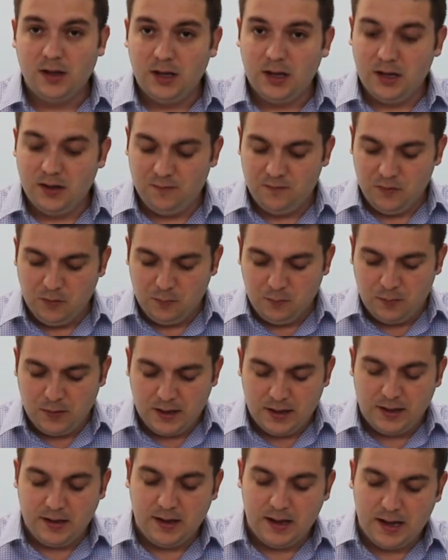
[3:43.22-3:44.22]
if your
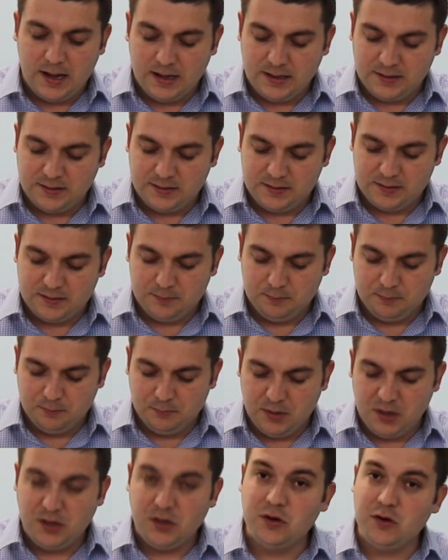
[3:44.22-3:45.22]
pet has
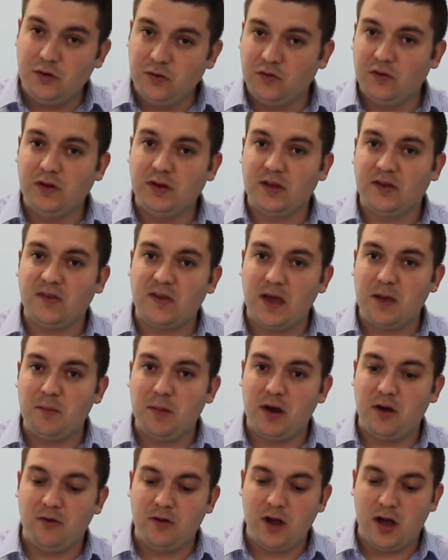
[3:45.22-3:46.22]
been using the same
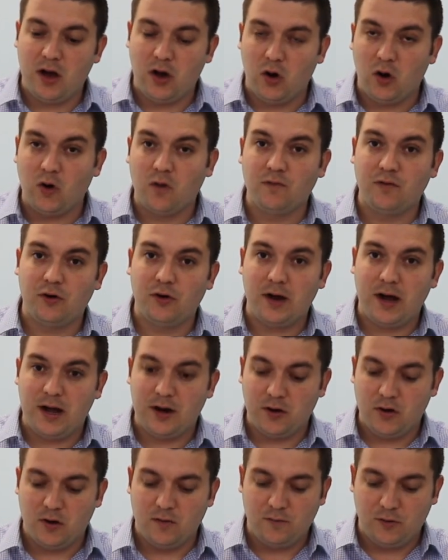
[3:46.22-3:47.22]
area over
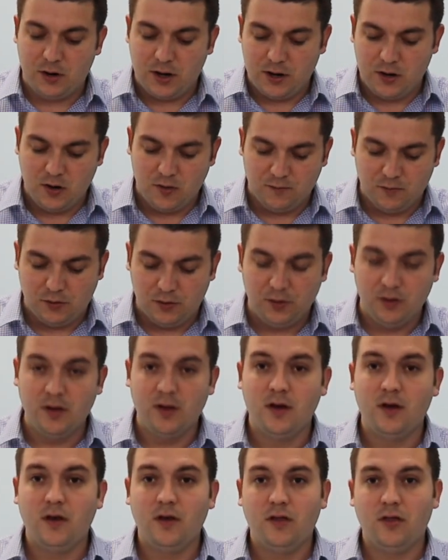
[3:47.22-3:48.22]
and over and over,
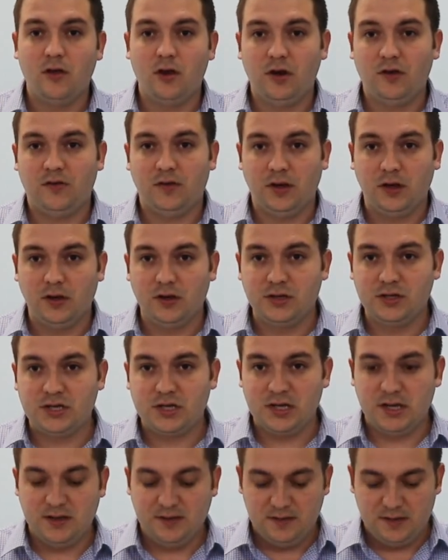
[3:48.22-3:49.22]
there is a good
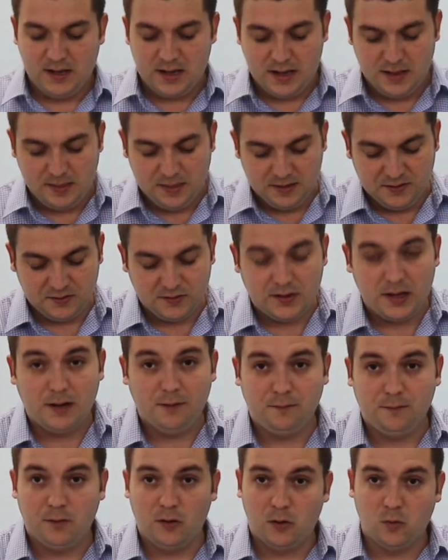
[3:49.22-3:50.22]
chance that the
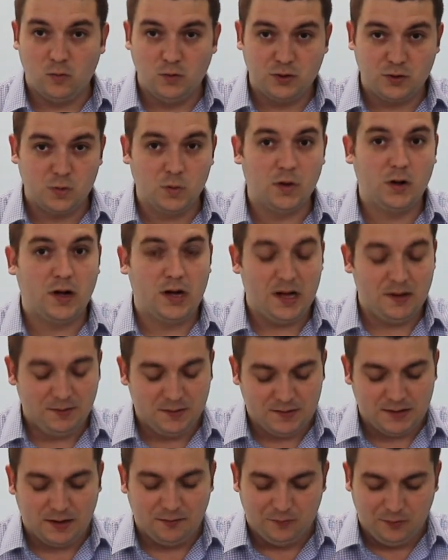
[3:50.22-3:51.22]
subfloor, which we don't have a
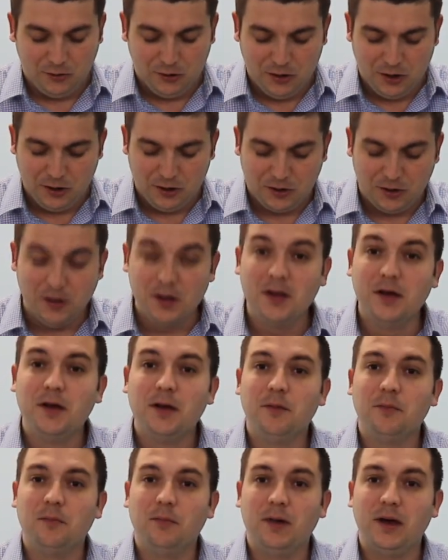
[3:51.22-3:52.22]
subfloor here,
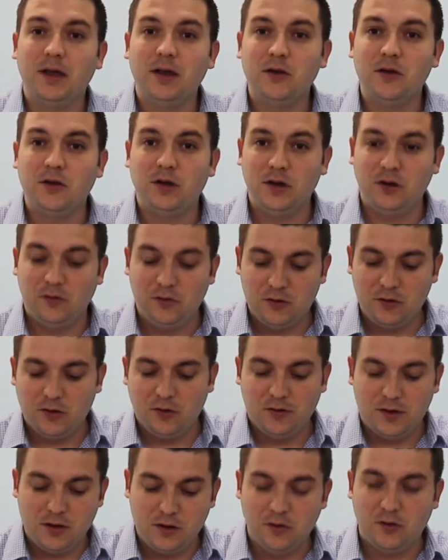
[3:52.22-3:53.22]
but you need to
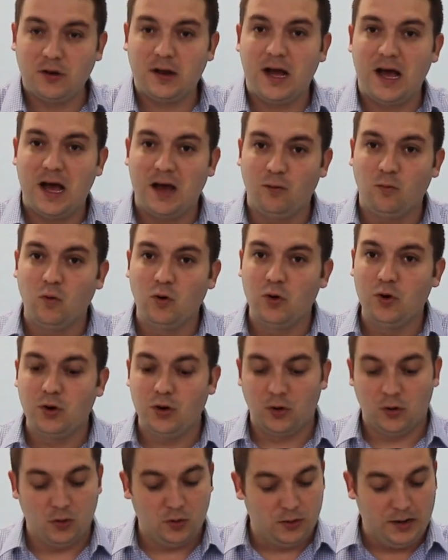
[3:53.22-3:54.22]
know that you're gonna have wood
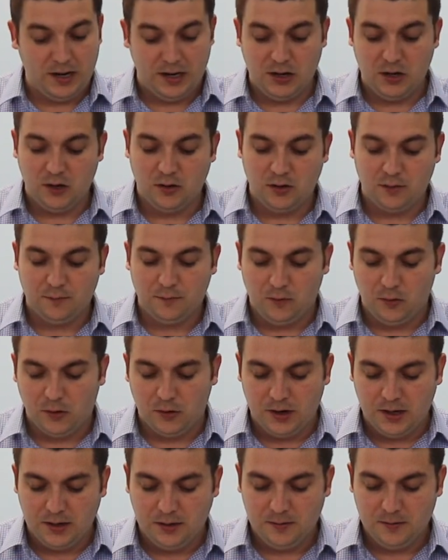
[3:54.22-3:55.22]
or any other
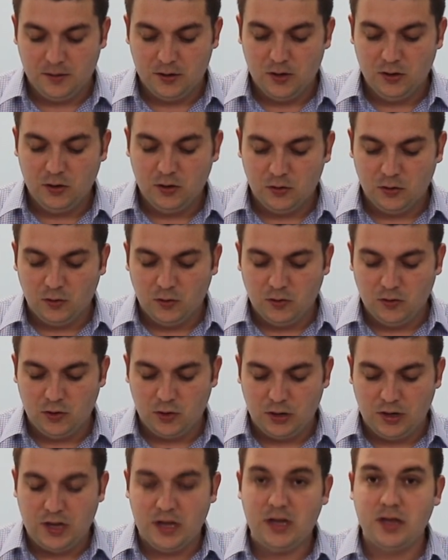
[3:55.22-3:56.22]
flooring
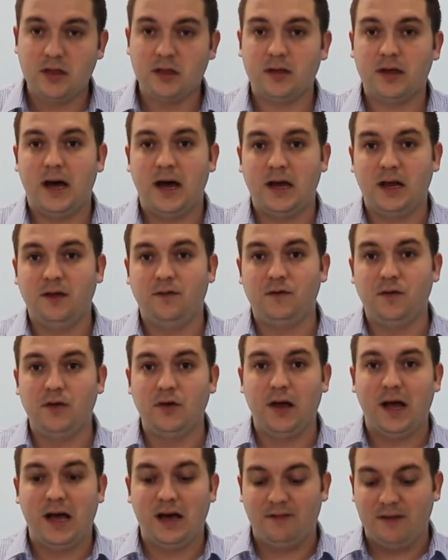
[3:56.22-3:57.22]
underneath, and if
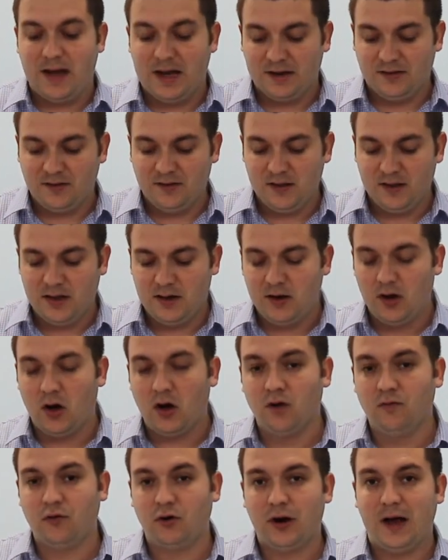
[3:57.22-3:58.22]
you have accident
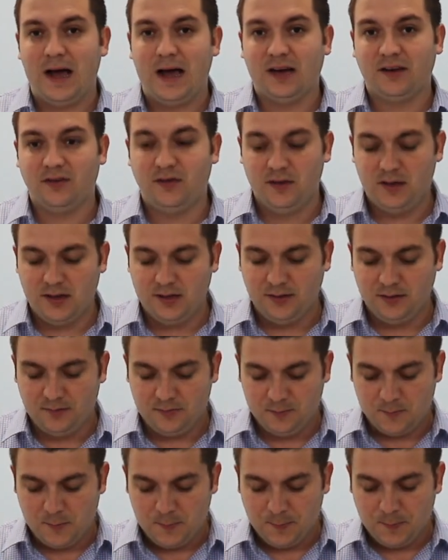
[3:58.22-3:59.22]
over accident,